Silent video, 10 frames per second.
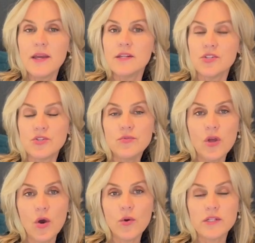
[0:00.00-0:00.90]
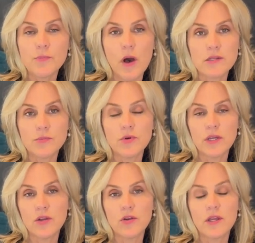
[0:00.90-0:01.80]
Did you know it's possible
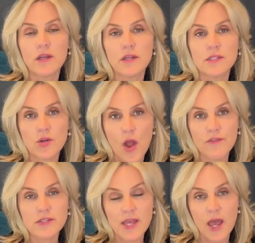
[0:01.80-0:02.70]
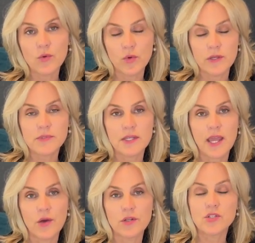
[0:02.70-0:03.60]
here in Travis and Williamson
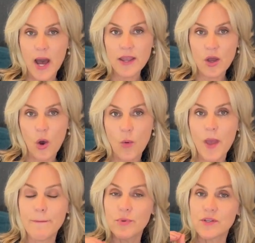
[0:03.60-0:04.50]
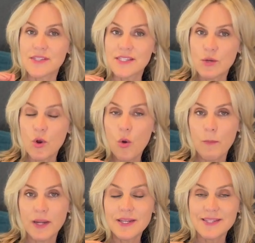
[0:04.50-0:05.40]
County to buy a home and put zero
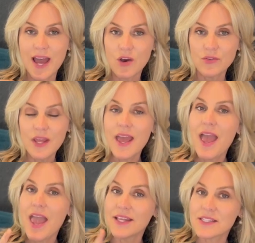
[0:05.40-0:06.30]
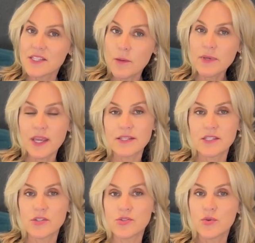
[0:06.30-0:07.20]
money down? In some
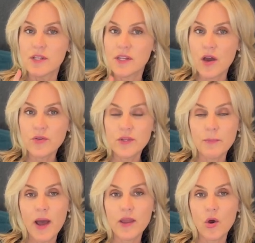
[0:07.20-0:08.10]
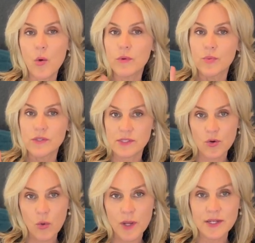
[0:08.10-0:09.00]
cases, you can not only buy a home and put
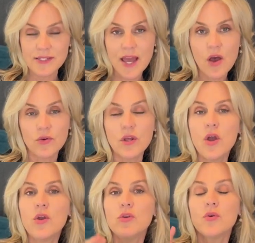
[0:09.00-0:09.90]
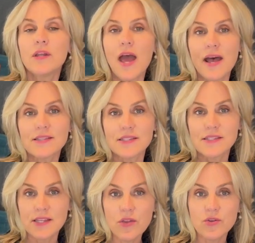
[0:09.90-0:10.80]
zero money down, you can ask the
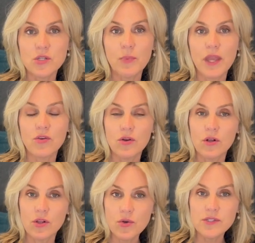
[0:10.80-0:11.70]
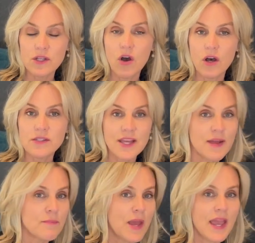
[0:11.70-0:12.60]
seller to pay your closing costs
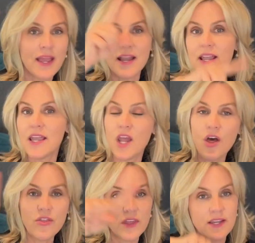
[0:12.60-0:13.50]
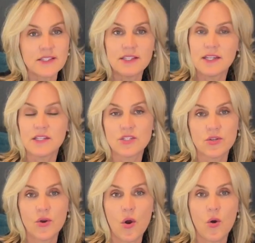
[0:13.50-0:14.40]
and pay nothing to get into
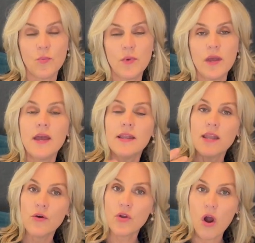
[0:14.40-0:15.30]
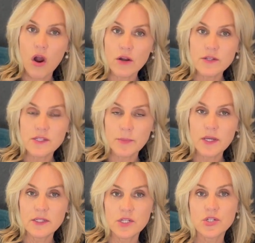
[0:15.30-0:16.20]
your home. Now, there are some
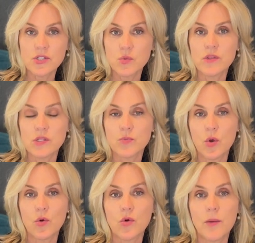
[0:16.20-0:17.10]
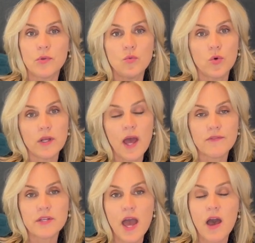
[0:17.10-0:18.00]
conditions with this program. You would have
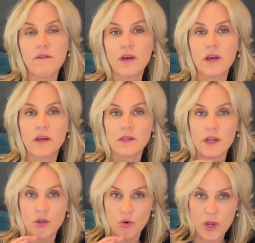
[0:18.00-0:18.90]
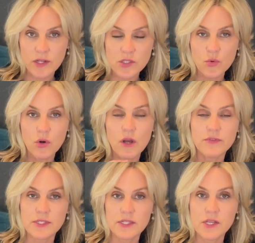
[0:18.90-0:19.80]
to have a credit score of
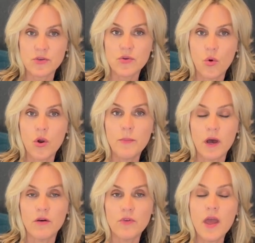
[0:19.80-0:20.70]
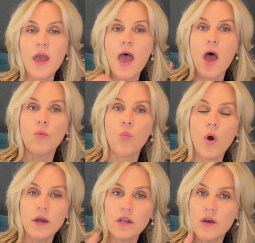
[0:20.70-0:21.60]
six hundred or above, and
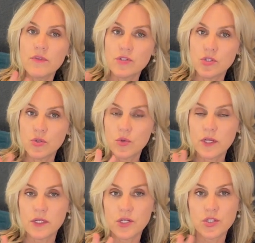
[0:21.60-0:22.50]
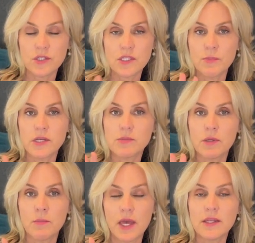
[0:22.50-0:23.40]
one of the two conditions must be
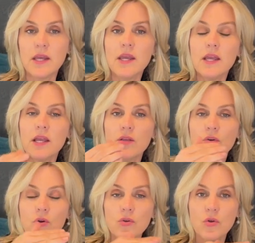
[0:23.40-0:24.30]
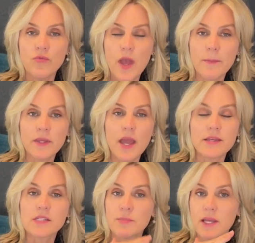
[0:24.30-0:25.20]
met. Either your family
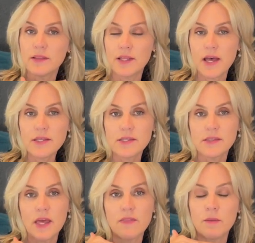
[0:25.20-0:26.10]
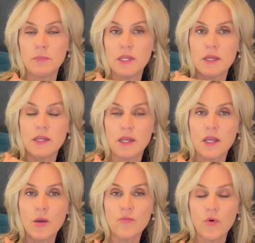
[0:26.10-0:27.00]
has to make less than the median
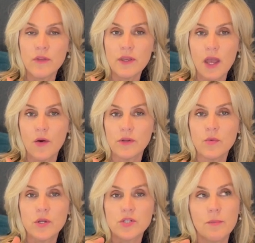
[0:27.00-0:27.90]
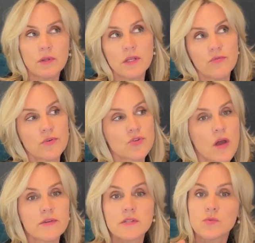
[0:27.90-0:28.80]
income for the county, which I believe for
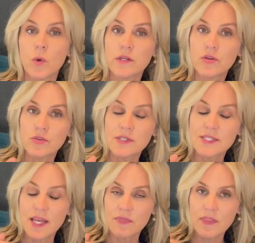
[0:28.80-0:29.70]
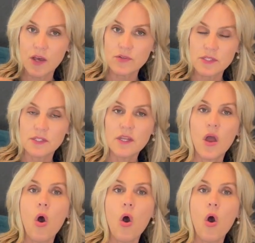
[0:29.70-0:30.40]
Travis is one hundred ten thousand dollars,